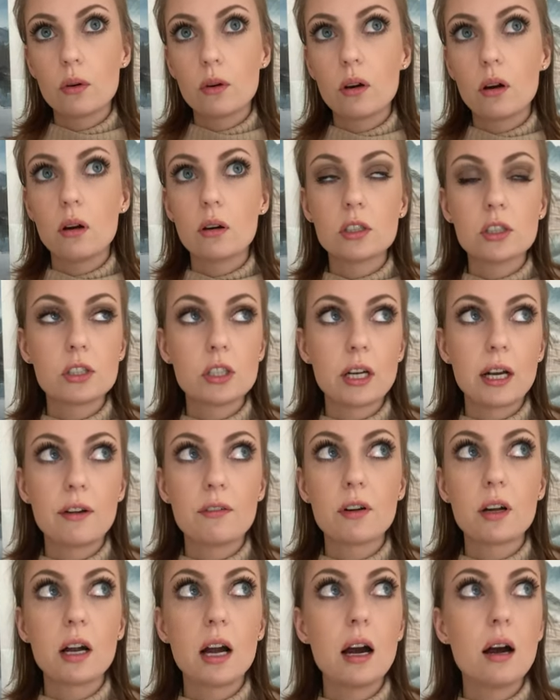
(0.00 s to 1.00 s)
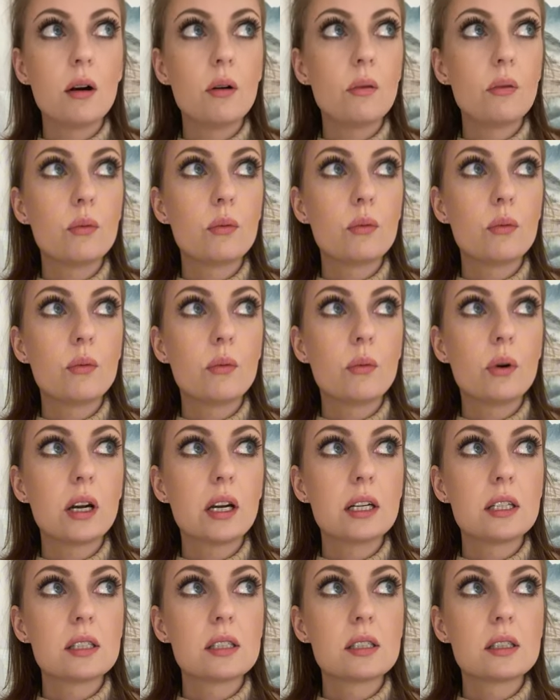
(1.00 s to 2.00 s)
oh shit, I forgot what
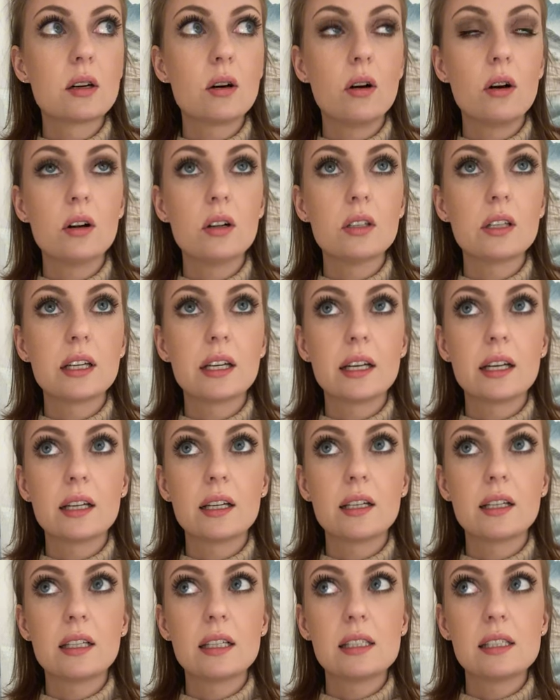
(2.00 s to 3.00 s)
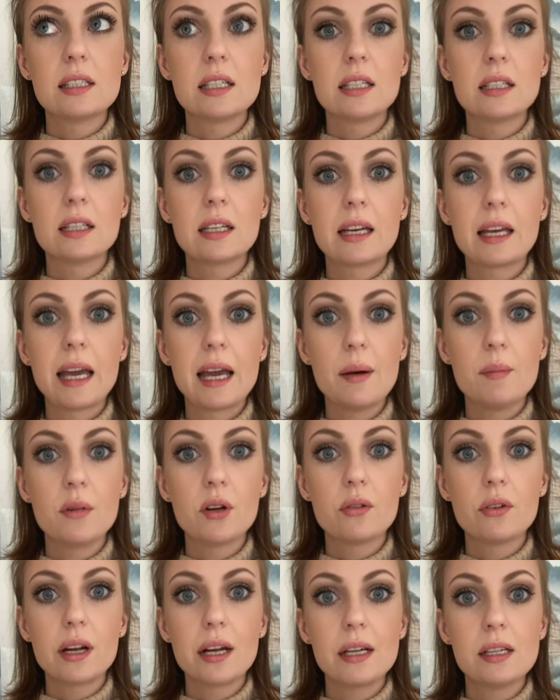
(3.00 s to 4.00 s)
it's called again. Isn't it the
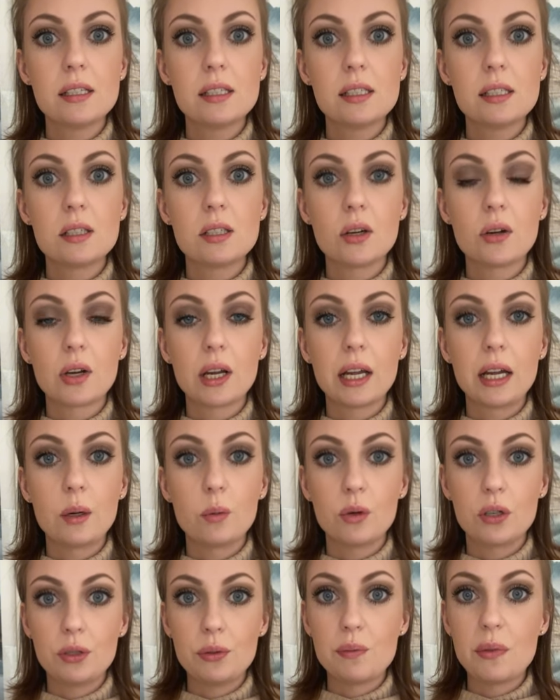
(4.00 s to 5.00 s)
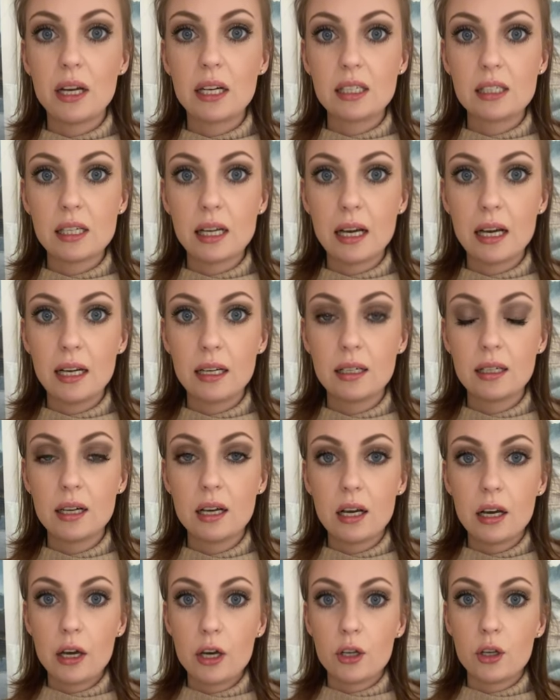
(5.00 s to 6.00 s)
gamma rays? Okay, when you meditate,
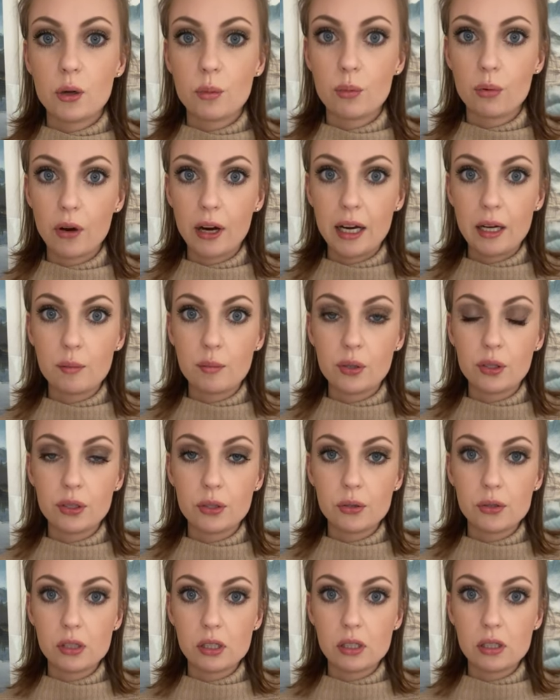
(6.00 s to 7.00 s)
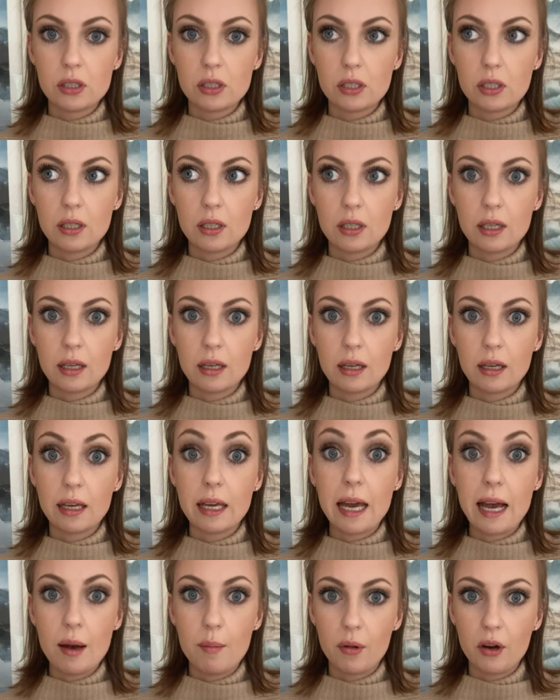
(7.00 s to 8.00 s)
your brain produces
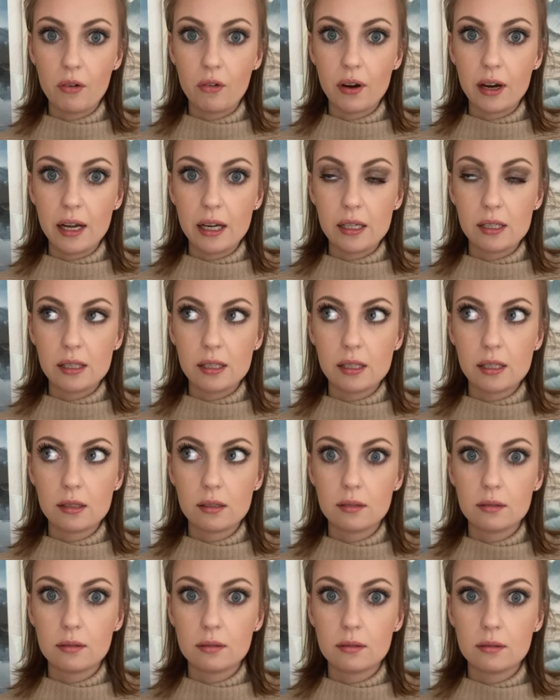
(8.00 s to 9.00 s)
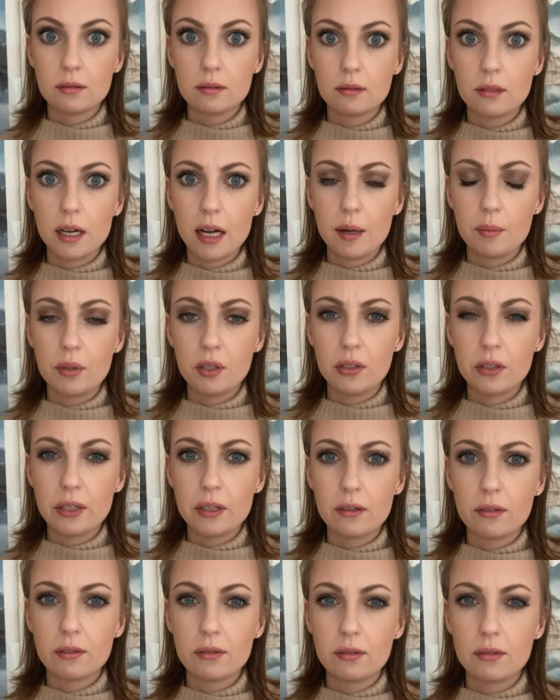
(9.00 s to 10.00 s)
gamma rays, I
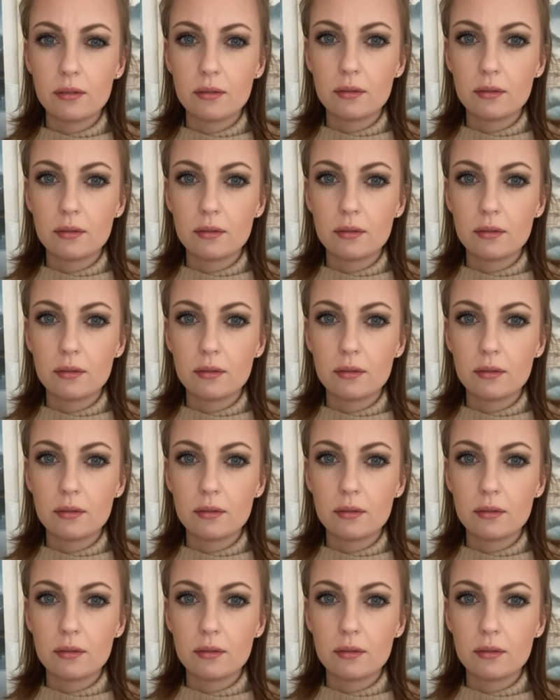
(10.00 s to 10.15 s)
believe.